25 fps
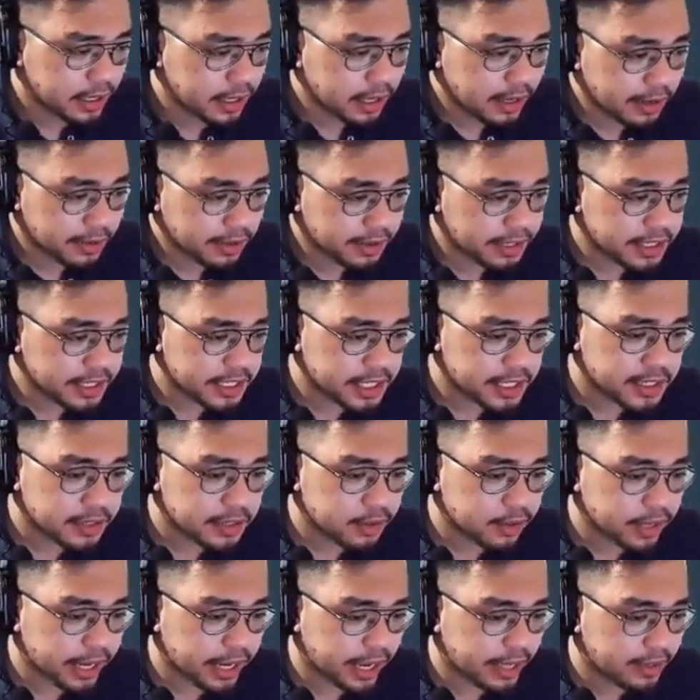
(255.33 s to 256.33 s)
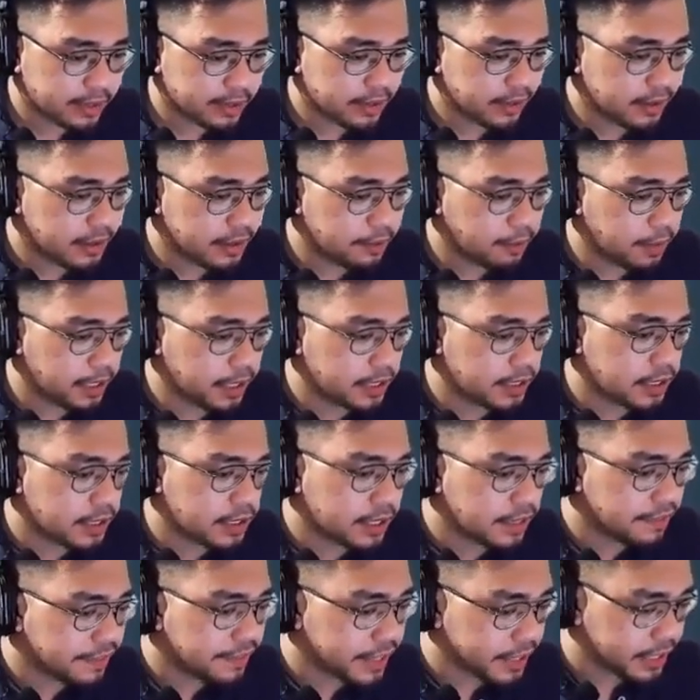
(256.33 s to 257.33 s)
This is to get the
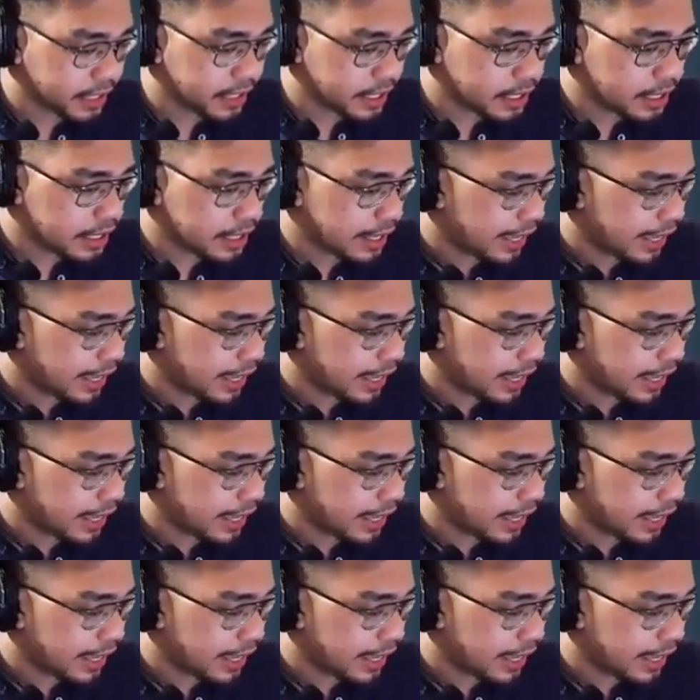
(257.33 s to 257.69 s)
positivity